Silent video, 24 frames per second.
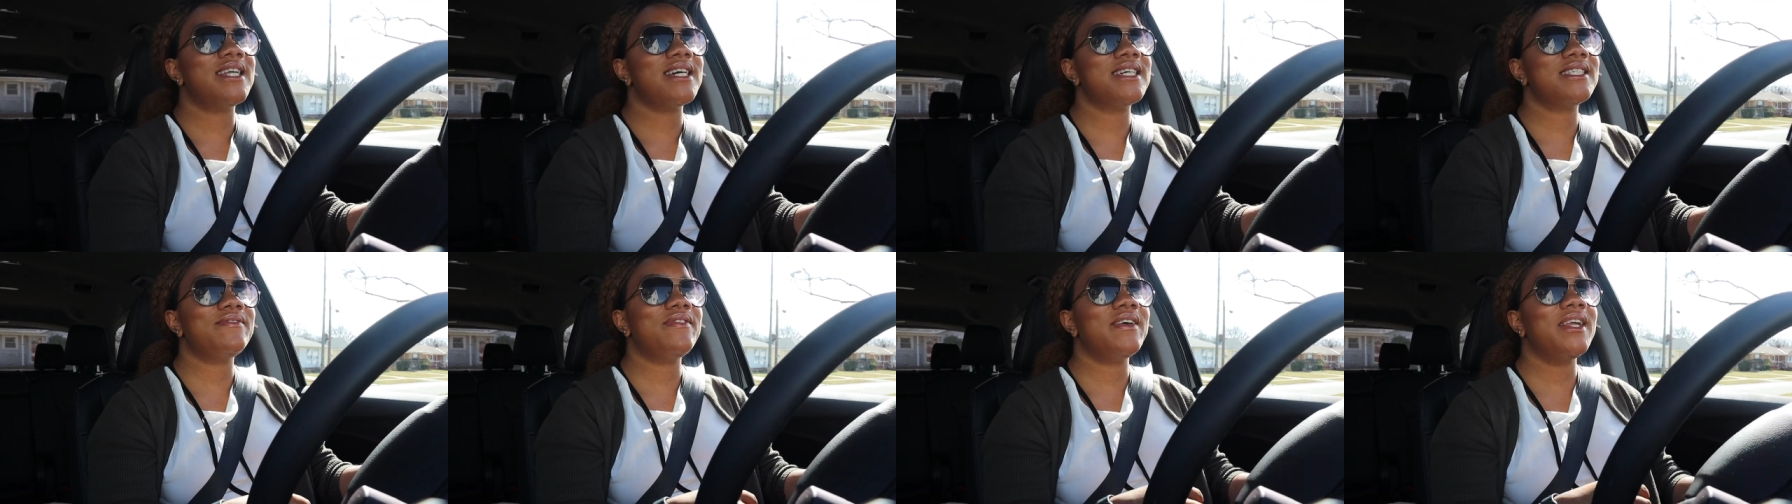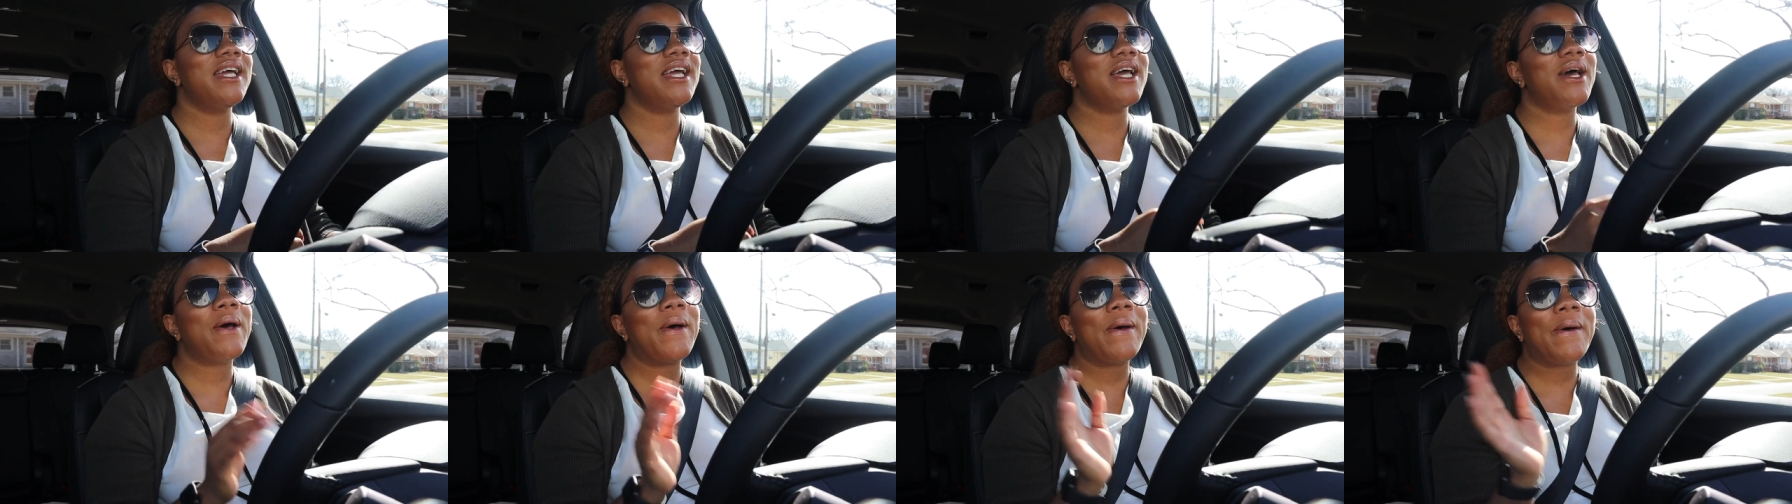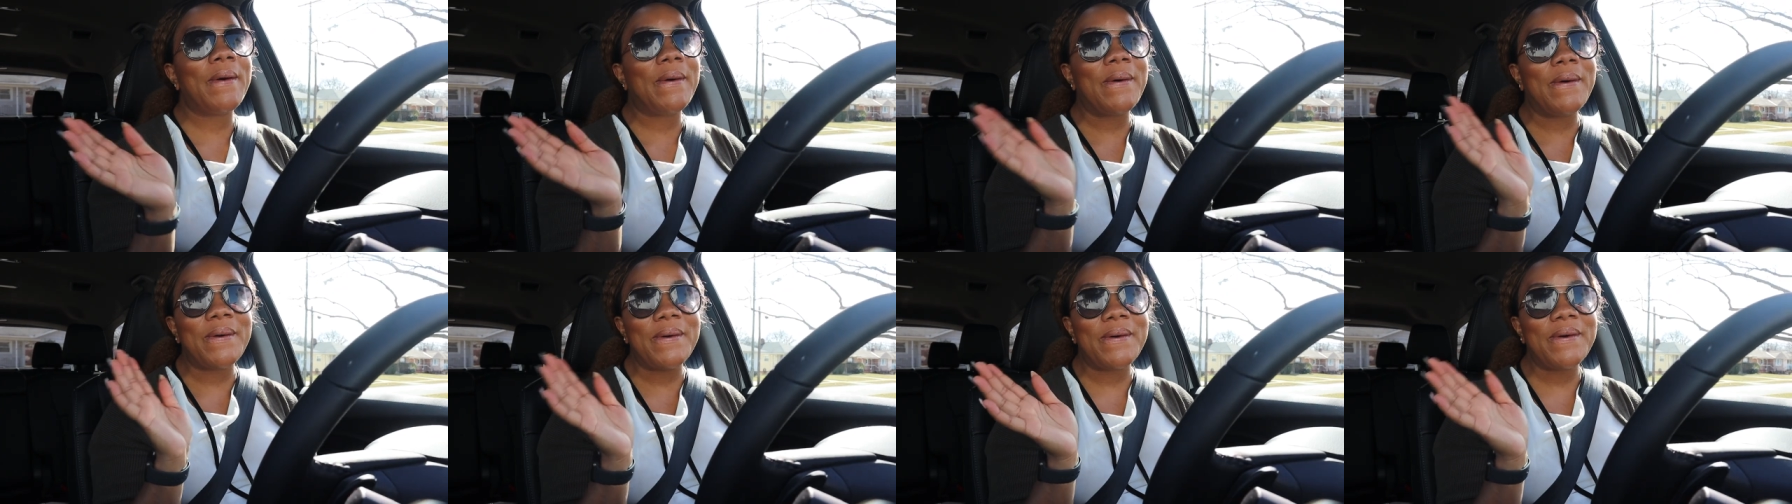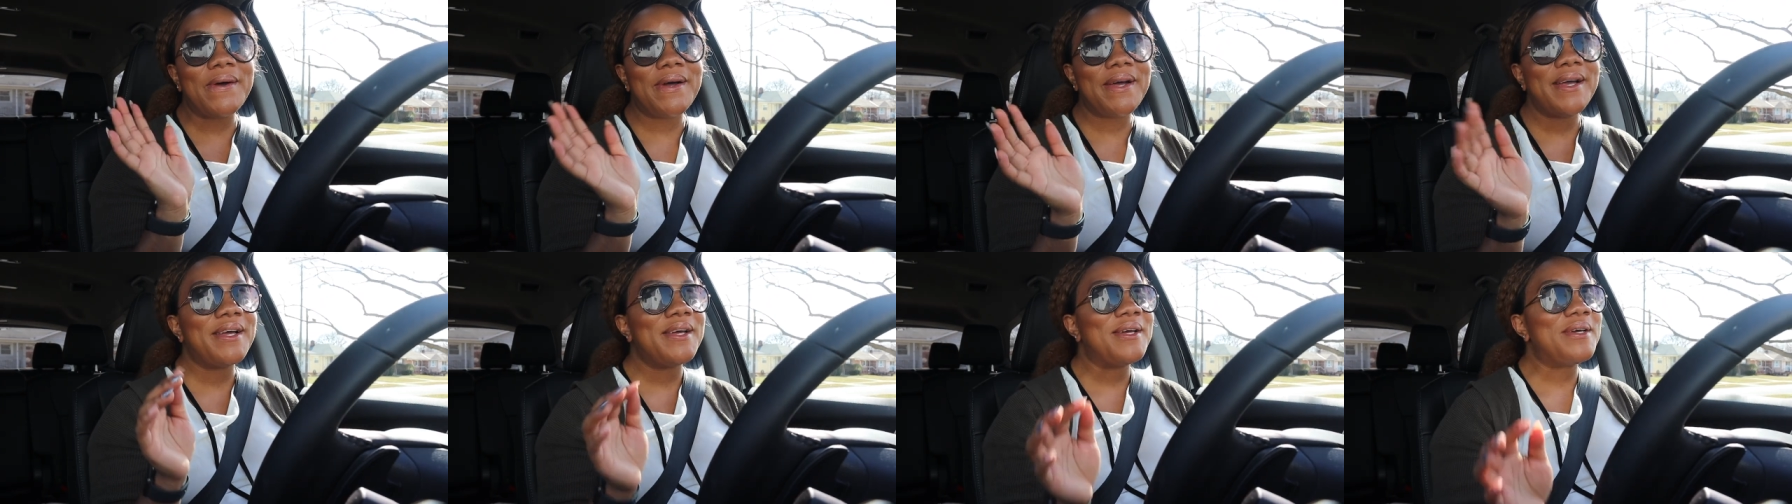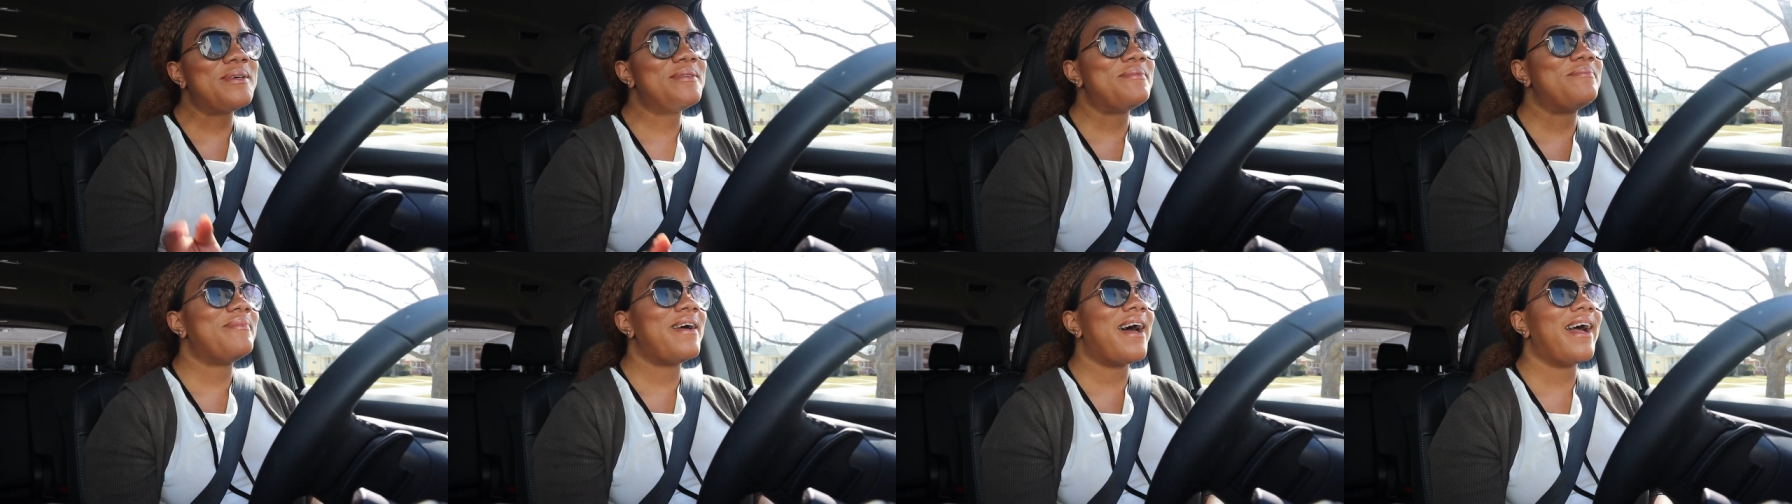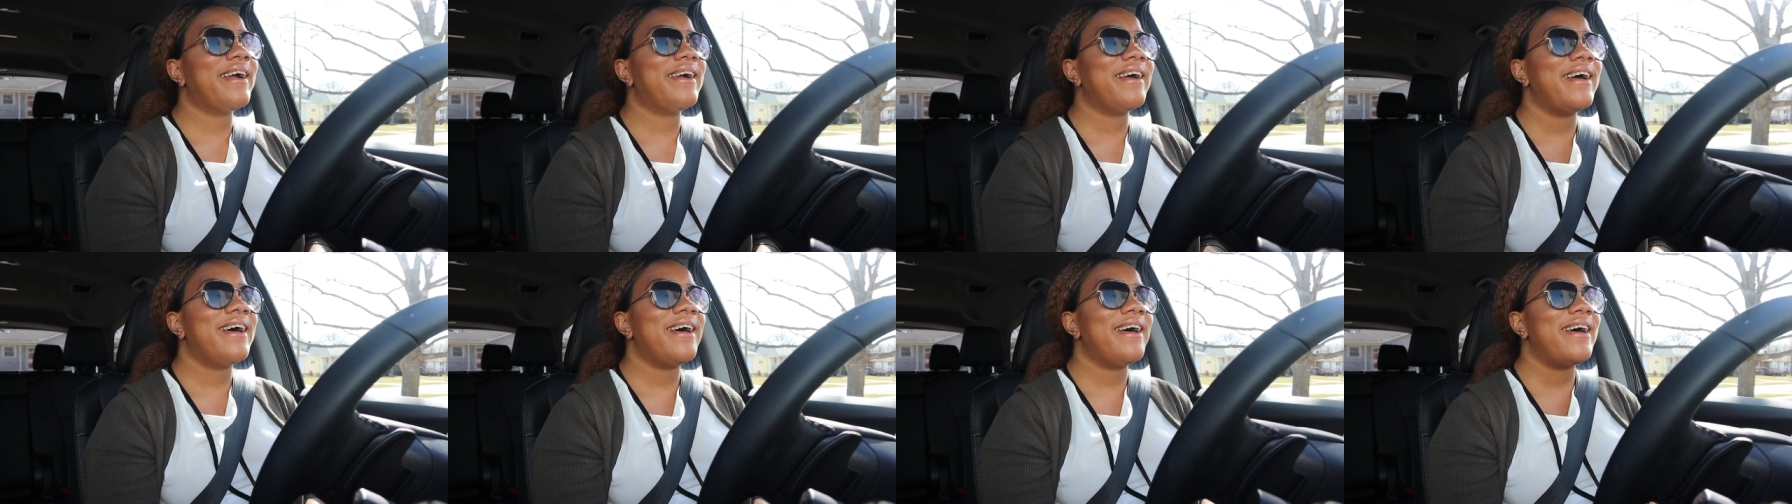next video.
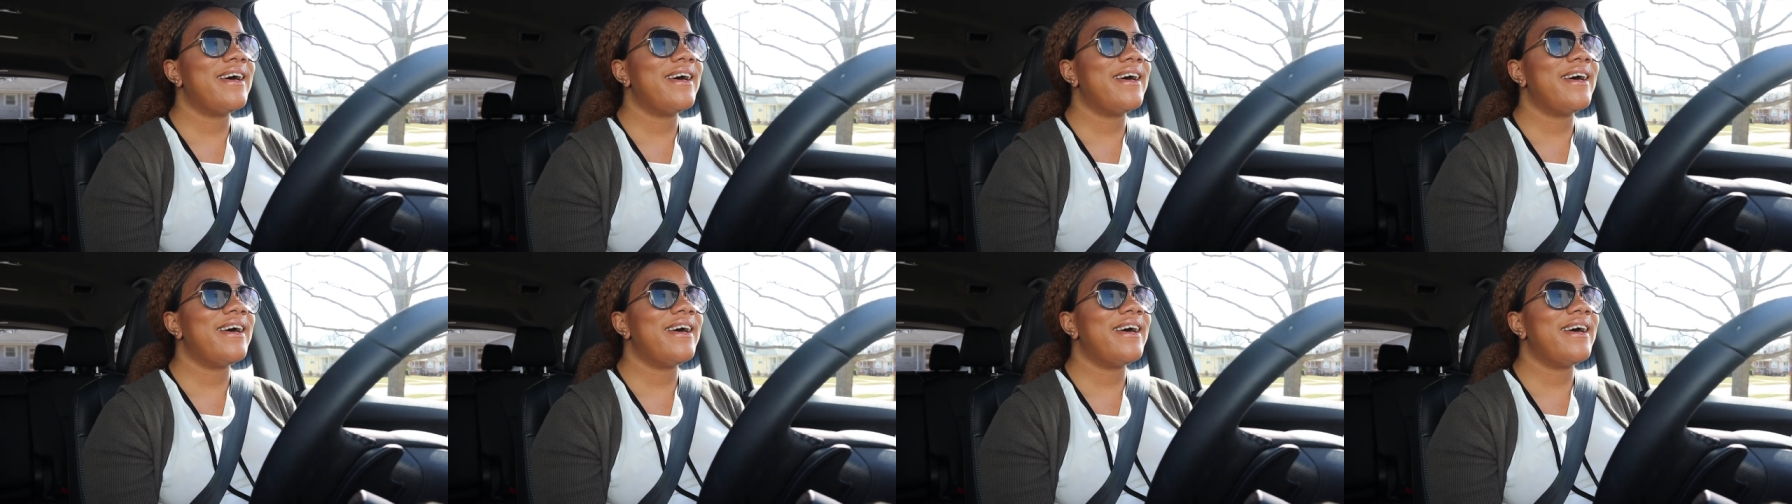Bye guys.